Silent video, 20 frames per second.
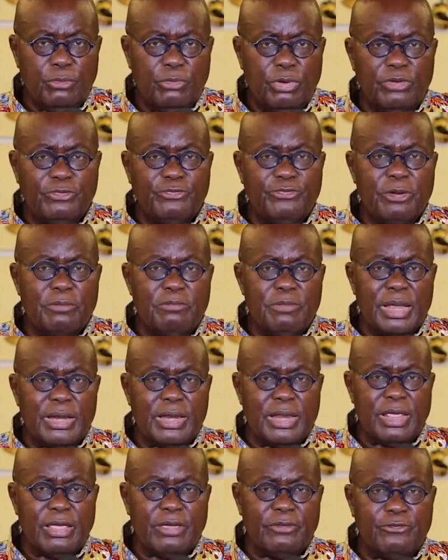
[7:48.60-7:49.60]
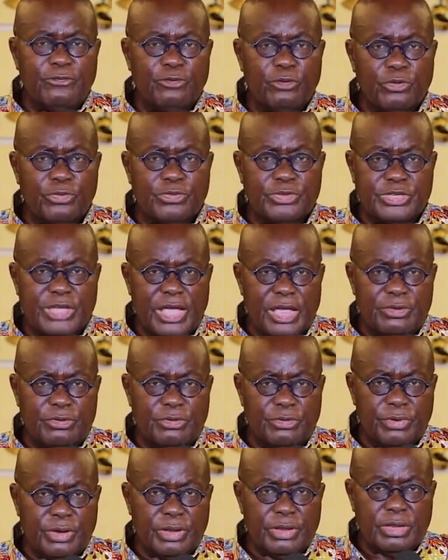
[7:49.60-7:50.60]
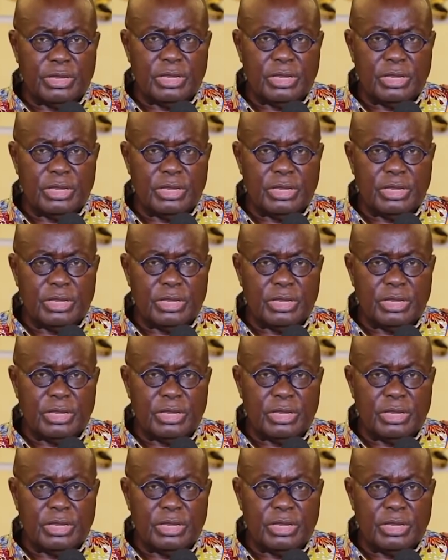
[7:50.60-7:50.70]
will, from Monday, 4th January,